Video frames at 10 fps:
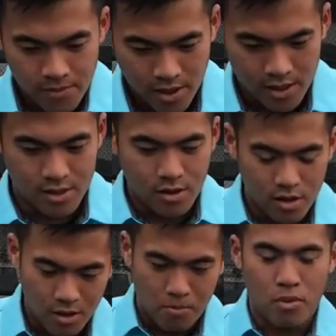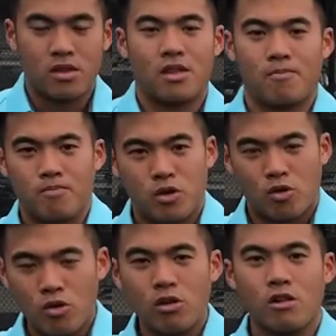because the
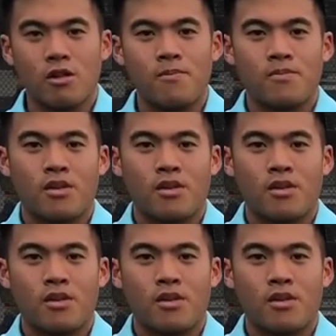goal,